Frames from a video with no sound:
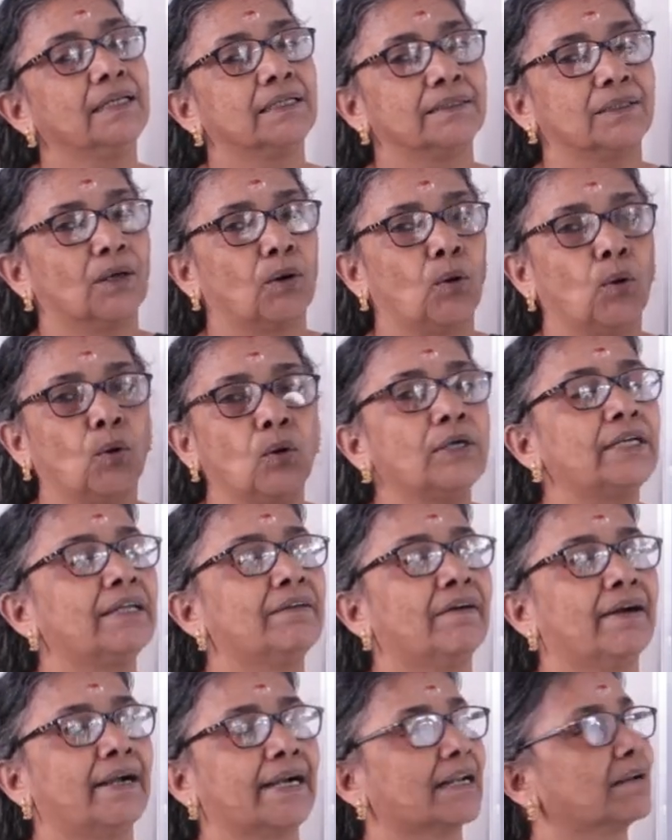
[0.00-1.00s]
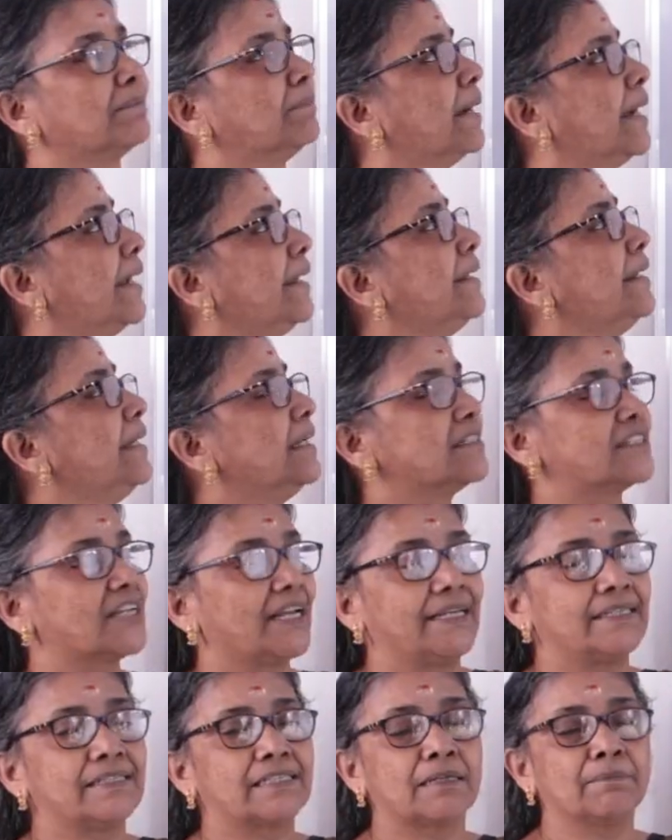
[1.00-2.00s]
the whole divided by
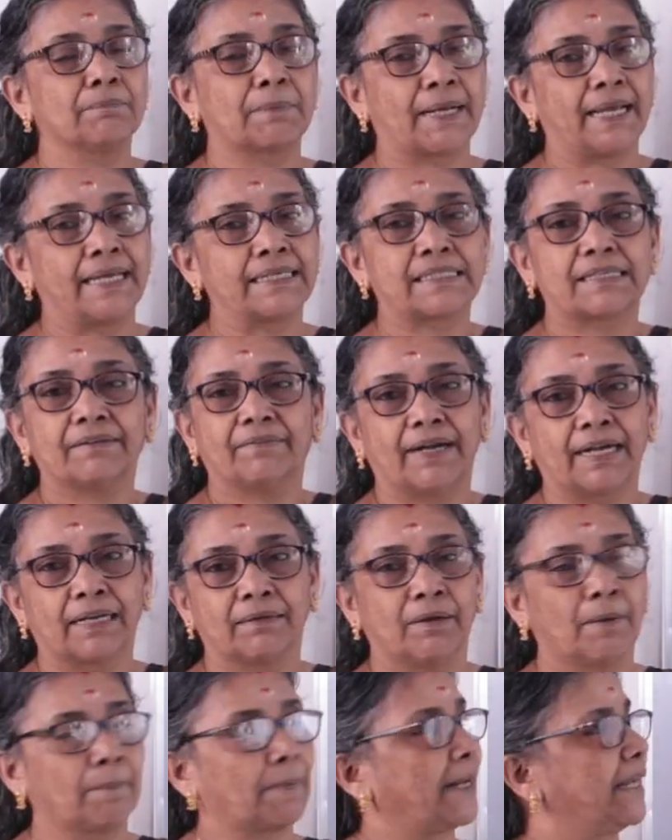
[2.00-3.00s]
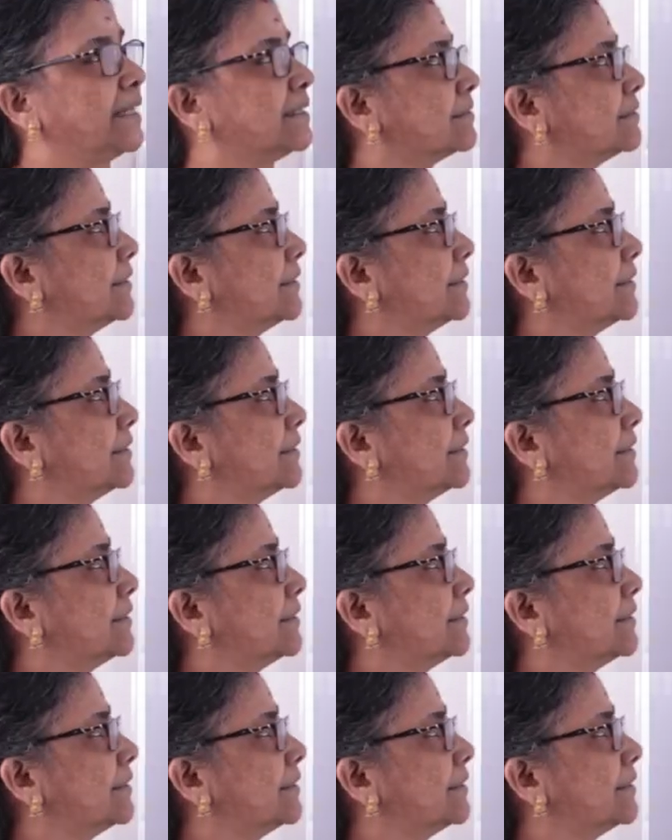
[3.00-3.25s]
change in price divided by price.